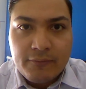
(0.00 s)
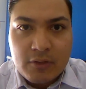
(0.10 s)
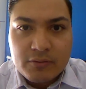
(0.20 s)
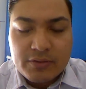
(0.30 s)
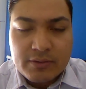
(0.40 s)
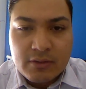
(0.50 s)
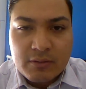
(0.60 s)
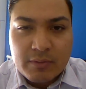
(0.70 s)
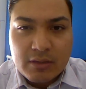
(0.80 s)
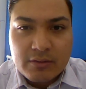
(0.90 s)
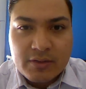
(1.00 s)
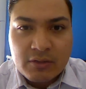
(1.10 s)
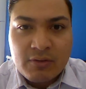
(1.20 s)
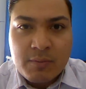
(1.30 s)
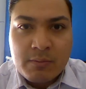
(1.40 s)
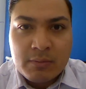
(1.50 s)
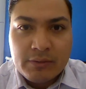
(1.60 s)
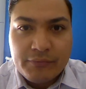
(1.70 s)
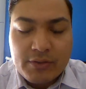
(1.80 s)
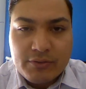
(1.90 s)
false nine, because I remember
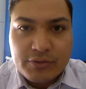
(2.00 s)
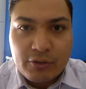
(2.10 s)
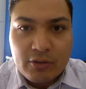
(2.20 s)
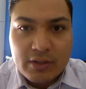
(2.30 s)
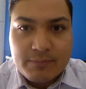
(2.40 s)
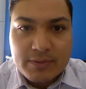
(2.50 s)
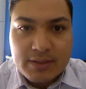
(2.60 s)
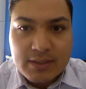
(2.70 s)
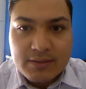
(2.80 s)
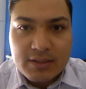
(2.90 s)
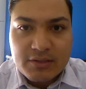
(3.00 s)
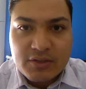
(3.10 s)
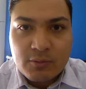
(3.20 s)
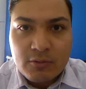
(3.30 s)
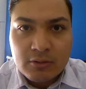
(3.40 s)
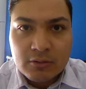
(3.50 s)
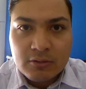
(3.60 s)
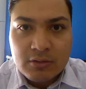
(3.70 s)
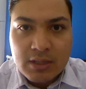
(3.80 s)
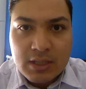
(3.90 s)
a few times at
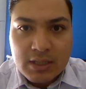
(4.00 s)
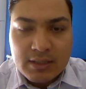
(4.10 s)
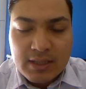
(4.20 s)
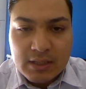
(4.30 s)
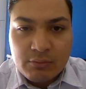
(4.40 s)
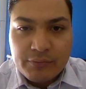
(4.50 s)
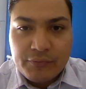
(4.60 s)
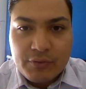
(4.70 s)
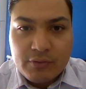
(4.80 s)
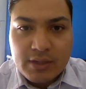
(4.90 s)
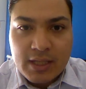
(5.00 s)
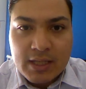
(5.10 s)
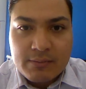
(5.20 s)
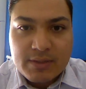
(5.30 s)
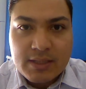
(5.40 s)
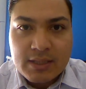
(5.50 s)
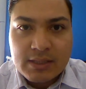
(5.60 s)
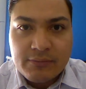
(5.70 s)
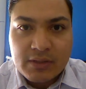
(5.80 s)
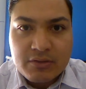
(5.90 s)
Sassuolo that there were a few games that
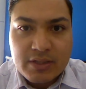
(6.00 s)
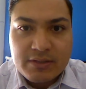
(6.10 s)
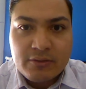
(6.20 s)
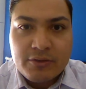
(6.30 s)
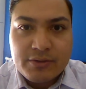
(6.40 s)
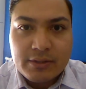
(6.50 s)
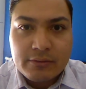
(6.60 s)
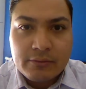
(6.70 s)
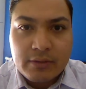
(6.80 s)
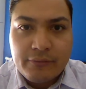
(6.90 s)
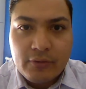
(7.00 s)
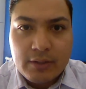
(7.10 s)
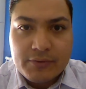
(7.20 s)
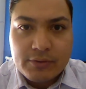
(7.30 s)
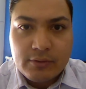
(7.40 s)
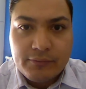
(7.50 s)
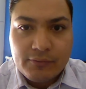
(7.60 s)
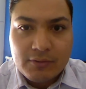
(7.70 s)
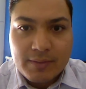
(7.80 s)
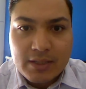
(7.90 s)
Di Francesco used the 3-5-2
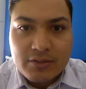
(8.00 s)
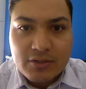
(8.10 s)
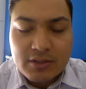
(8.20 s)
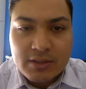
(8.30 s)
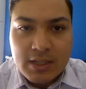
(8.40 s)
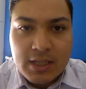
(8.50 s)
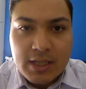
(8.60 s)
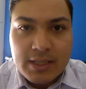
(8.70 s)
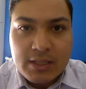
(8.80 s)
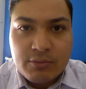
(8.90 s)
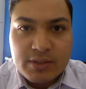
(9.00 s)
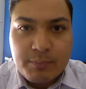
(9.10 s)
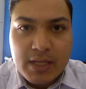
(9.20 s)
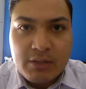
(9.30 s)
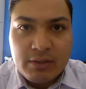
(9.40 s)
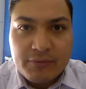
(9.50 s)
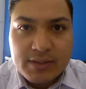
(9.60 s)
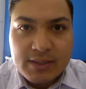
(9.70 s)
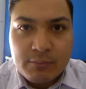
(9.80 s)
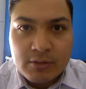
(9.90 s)
formation, and he was paired with
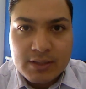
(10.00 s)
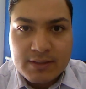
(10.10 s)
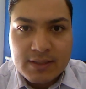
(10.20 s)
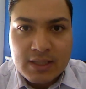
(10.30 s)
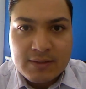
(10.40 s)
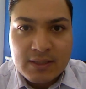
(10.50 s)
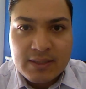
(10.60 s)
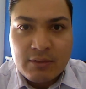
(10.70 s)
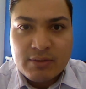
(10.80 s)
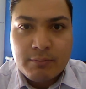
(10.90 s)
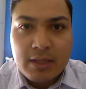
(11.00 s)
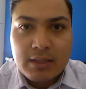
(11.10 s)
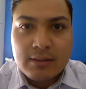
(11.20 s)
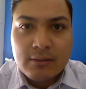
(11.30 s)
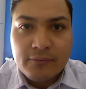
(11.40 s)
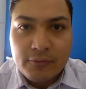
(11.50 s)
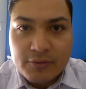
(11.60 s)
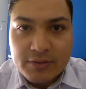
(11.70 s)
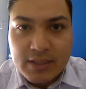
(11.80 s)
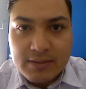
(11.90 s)
Simone Zaza, and that was back in the
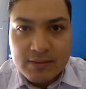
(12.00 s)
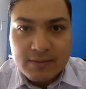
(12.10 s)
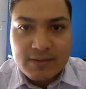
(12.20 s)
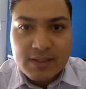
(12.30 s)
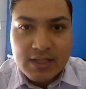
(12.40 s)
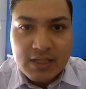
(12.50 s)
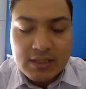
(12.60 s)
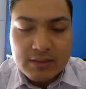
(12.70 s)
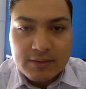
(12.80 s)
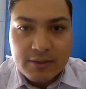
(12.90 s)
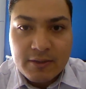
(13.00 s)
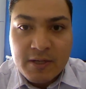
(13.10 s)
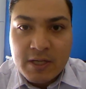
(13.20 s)
first season in Serie A. So